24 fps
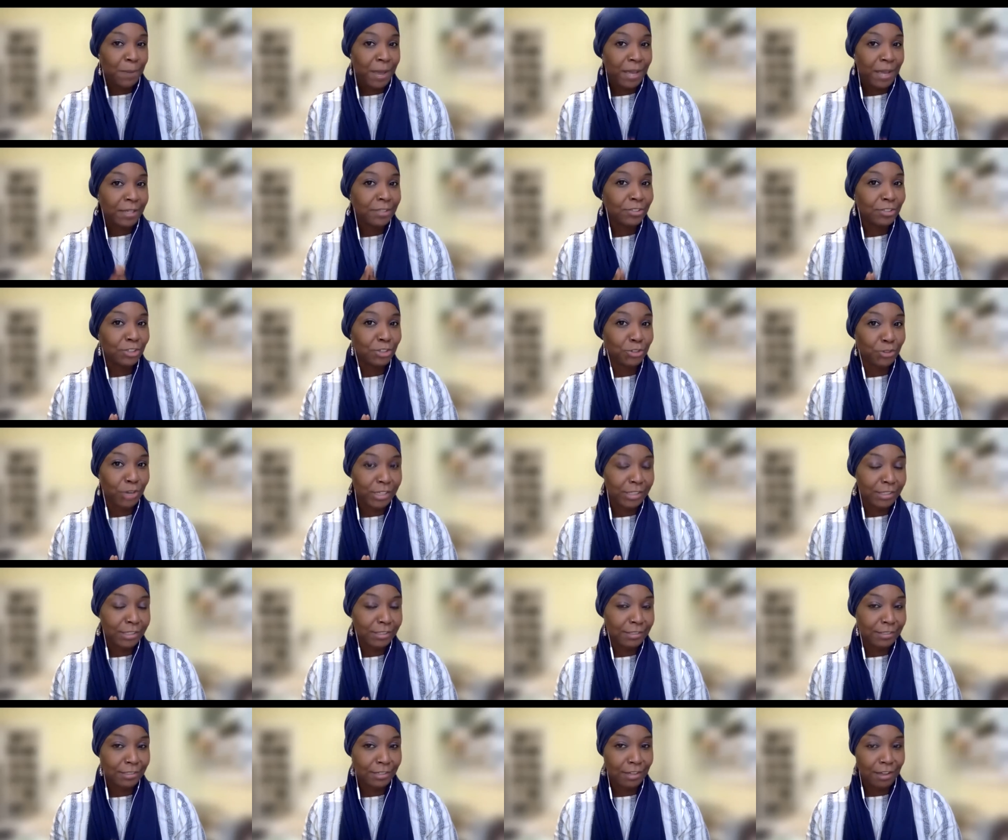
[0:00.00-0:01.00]
Biden's
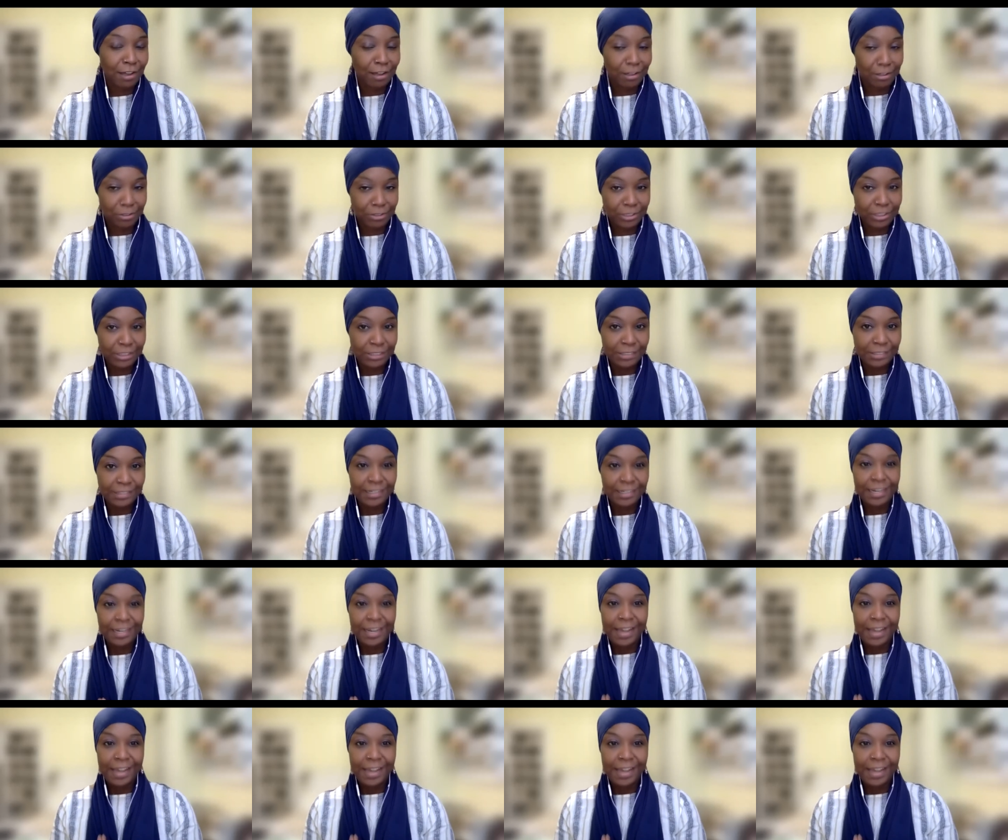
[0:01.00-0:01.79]
address to Congress,